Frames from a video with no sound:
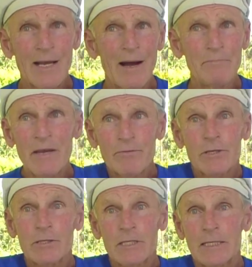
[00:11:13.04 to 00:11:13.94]
I'm never
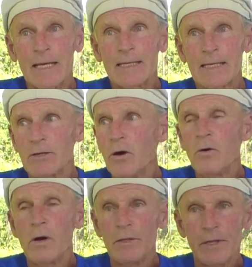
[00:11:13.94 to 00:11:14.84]
going to say that,
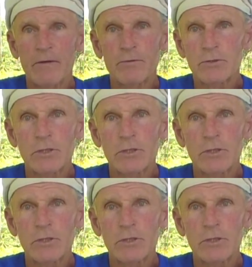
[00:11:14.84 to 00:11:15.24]
I'll never